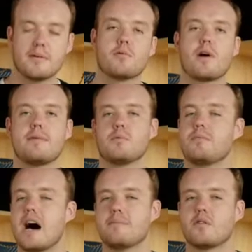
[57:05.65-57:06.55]
Because bubble wrap
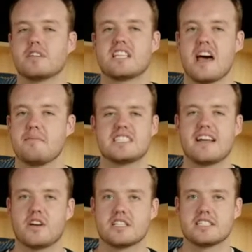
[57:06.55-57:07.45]
will pop over time.
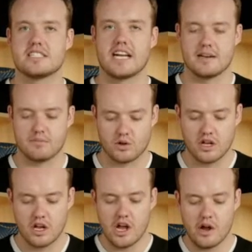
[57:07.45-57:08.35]
It's not very
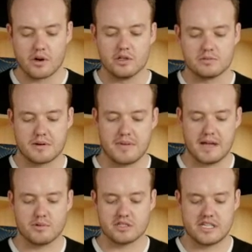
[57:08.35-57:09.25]
sustainable. Where newsprint
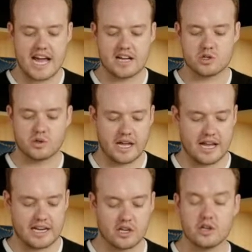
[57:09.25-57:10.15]
paper is natural
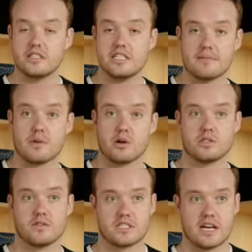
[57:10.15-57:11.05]
and it could
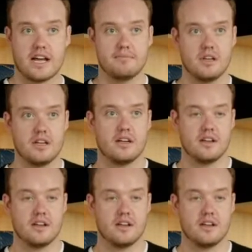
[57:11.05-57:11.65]
decompose over time.